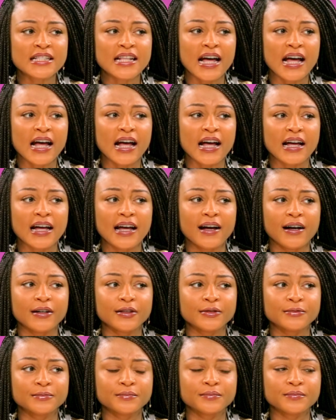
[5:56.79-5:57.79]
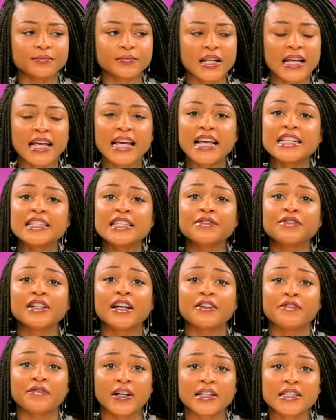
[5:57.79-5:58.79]
that it's even
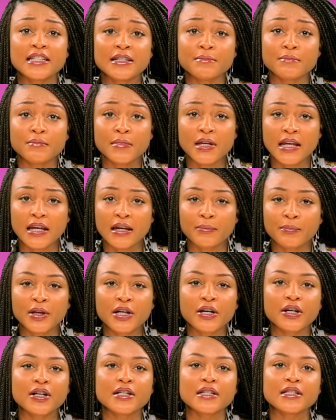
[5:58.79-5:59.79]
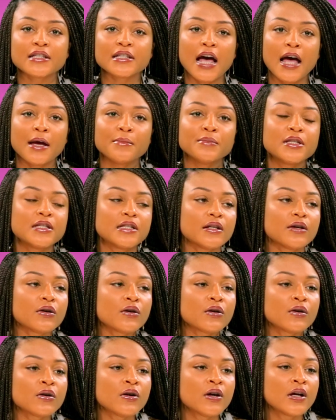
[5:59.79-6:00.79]
affecting me, because I'm
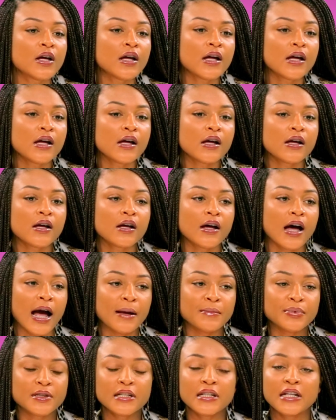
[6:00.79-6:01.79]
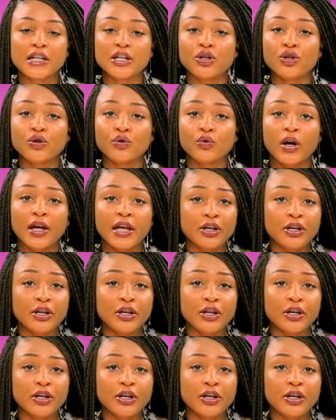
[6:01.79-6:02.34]
still a